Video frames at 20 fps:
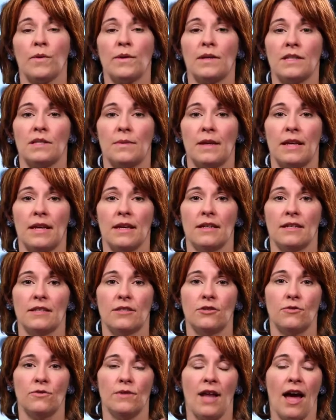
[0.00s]
is
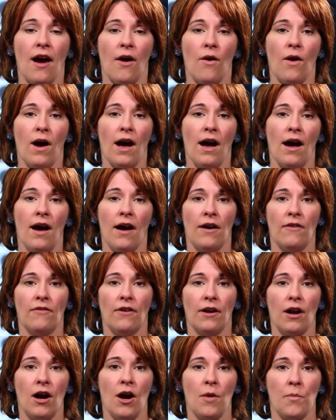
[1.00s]
because you now have
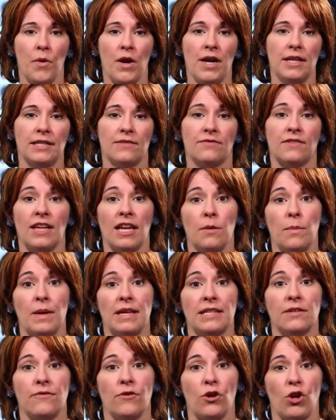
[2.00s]
a comprehensive
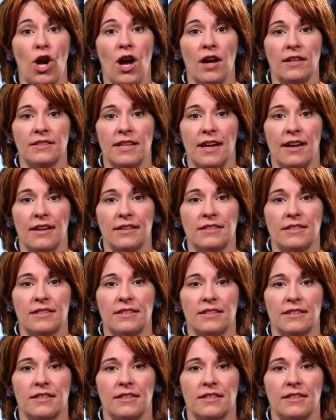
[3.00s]
database of your contacts.